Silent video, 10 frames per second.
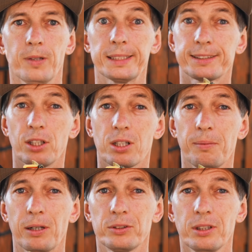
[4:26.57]
Let's talk
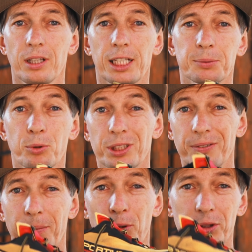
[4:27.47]
about the
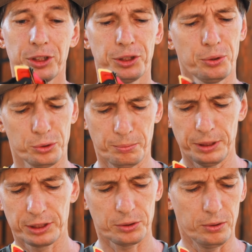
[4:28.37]
Sportiva Prodigio's
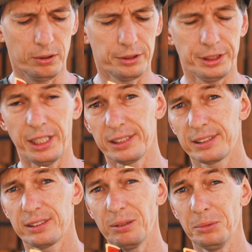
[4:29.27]
midsole.
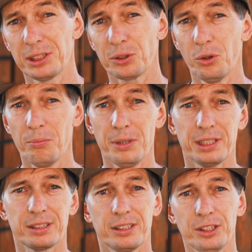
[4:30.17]
Yes, the midsole
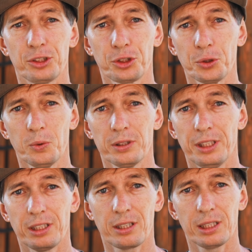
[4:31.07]
makes this shoe an
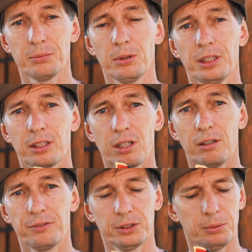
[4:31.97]
incredibly
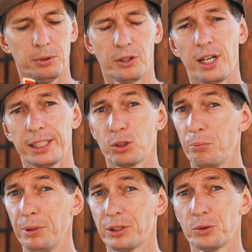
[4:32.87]
comfortable ride
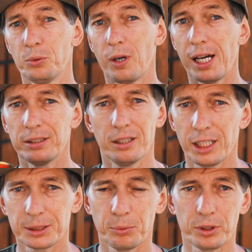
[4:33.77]
compared to other
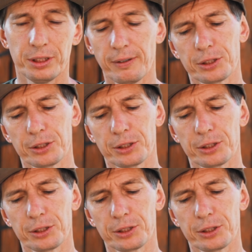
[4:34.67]
Sportiva